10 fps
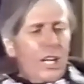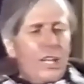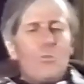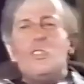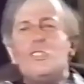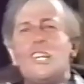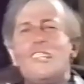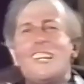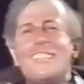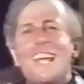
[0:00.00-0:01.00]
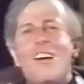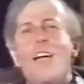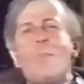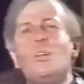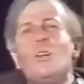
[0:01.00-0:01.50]
Kelly whiskey just so
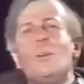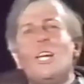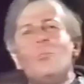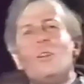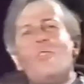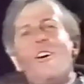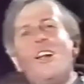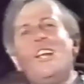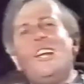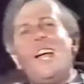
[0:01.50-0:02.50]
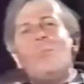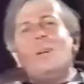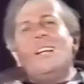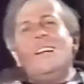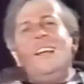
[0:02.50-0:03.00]
happened to be in the filing
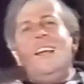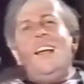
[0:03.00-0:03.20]
cabinet